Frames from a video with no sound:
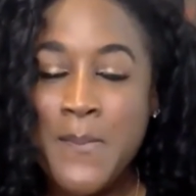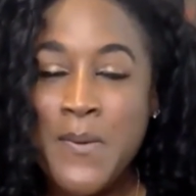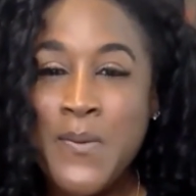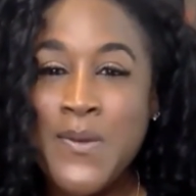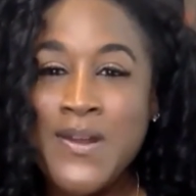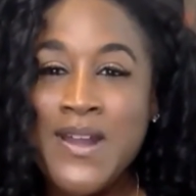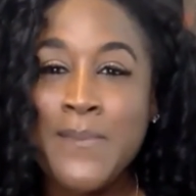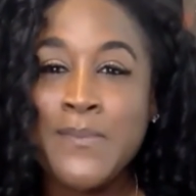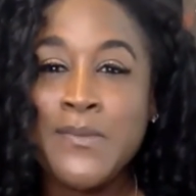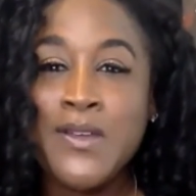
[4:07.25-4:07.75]

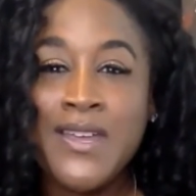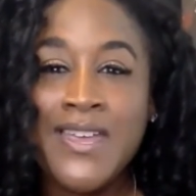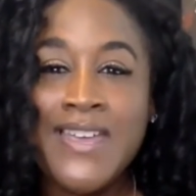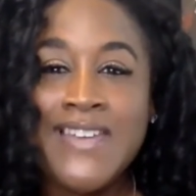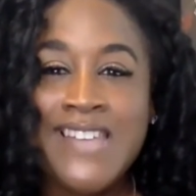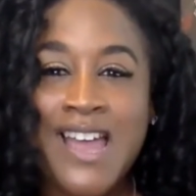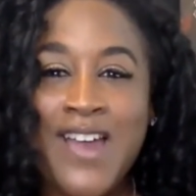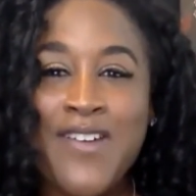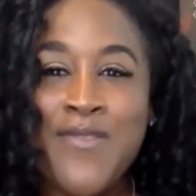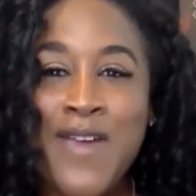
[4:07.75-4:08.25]
But when I'm
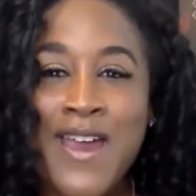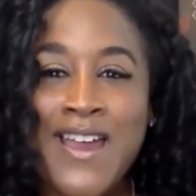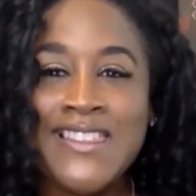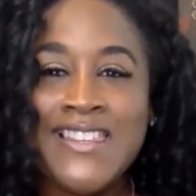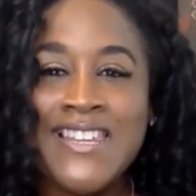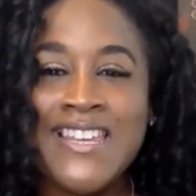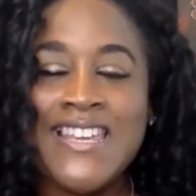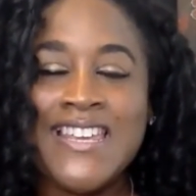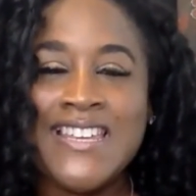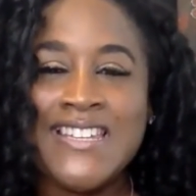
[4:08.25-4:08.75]
looking
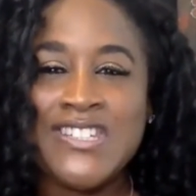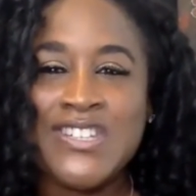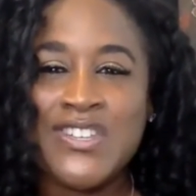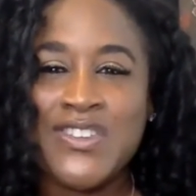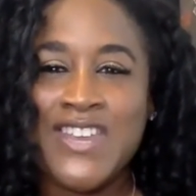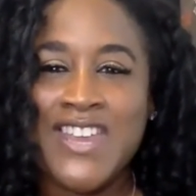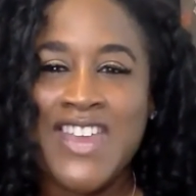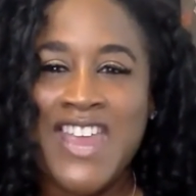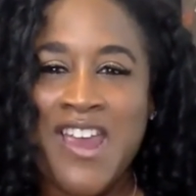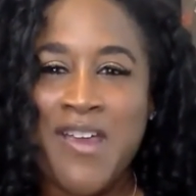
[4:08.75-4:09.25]
directly
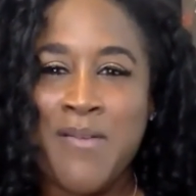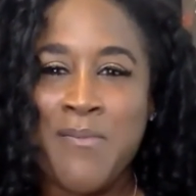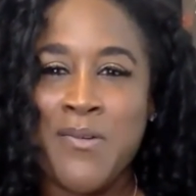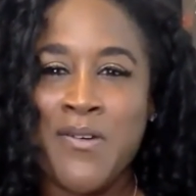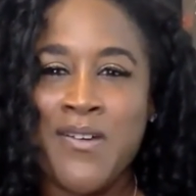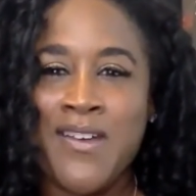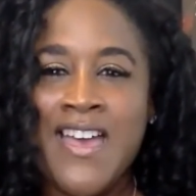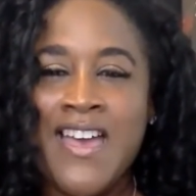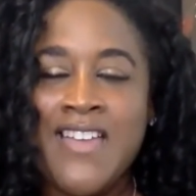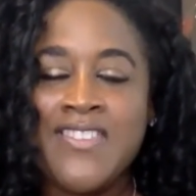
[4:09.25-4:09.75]
into the
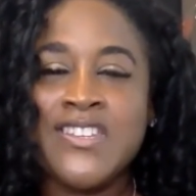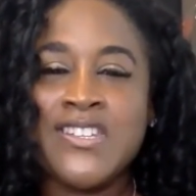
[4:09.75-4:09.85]
camera,